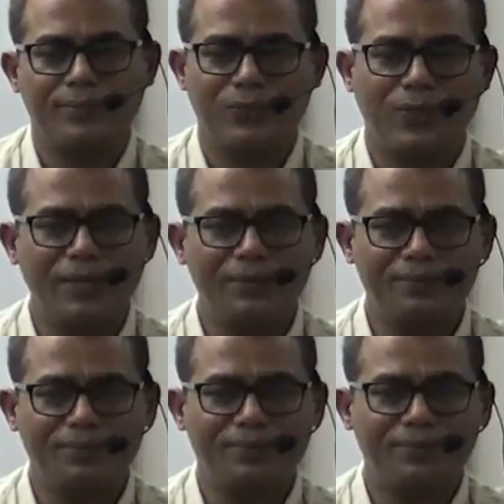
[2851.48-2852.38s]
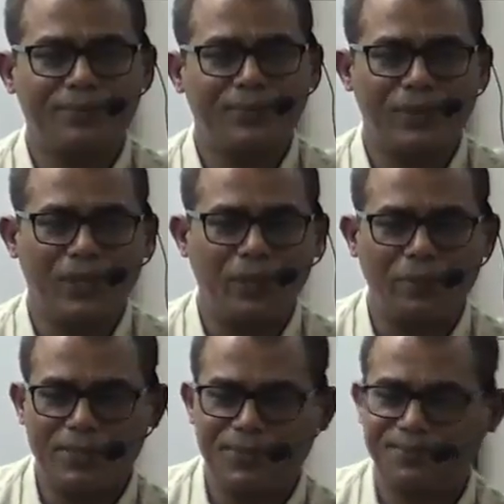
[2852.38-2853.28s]
Fine? All the
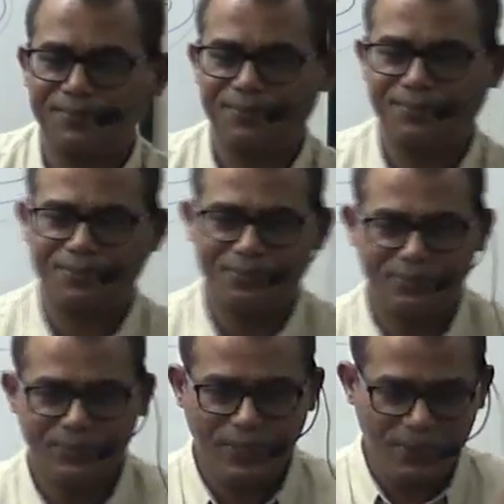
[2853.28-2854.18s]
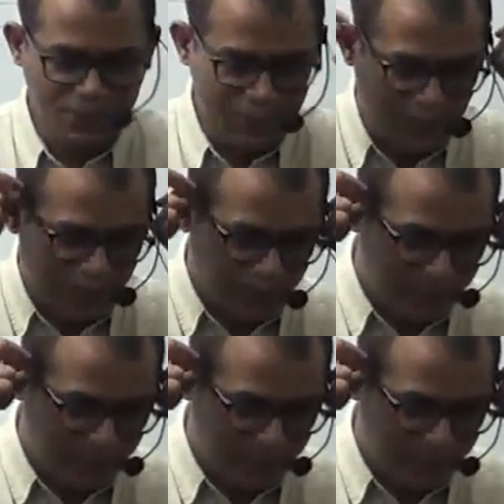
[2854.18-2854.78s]
best. Thank you and take care.